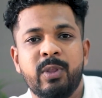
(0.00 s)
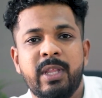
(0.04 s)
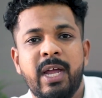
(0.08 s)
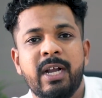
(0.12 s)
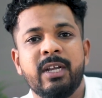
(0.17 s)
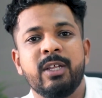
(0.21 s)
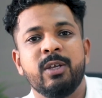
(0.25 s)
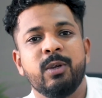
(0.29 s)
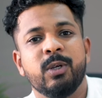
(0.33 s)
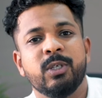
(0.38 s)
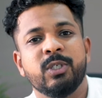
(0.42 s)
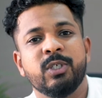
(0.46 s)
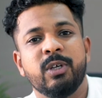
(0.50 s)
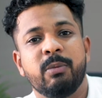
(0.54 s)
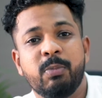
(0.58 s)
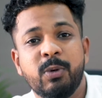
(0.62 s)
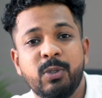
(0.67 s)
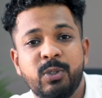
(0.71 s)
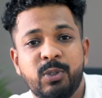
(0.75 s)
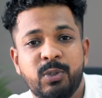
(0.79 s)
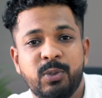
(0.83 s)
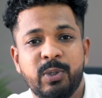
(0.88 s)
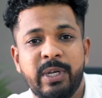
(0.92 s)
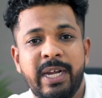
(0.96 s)
that you're
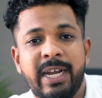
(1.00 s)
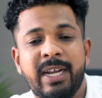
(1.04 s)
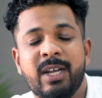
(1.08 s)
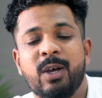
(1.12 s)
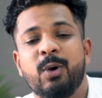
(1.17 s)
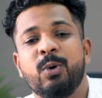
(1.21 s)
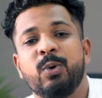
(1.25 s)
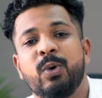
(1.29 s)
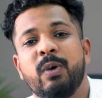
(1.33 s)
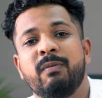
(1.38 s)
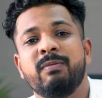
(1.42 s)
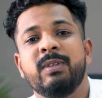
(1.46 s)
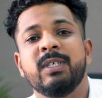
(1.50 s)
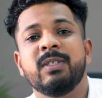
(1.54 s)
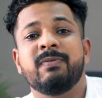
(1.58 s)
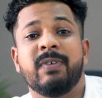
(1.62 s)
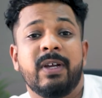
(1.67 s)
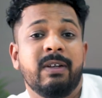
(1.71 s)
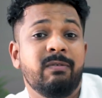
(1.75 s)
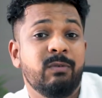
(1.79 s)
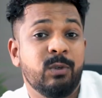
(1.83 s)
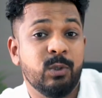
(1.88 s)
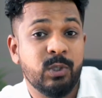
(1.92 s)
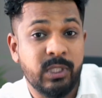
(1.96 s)
supposed to get out of this
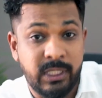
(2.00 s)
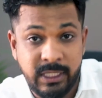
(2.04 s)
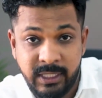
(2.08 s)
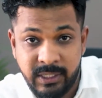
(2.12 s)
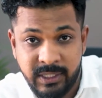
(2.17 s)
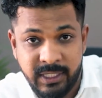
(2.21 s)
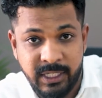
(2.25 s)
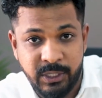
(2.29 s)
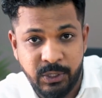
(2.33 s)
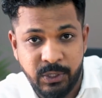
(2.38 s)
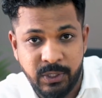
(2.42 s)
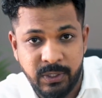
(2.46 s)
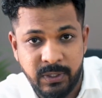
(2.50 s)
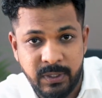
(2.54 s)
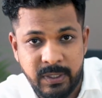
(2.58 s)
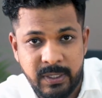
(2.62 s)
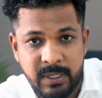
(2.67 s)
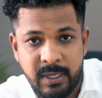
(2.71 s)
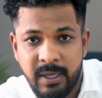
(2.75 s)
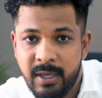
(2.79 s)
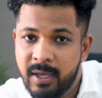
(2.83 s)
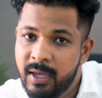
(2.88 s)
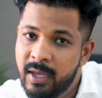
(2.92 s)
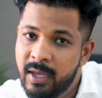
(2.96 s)
5 to 6 sessions,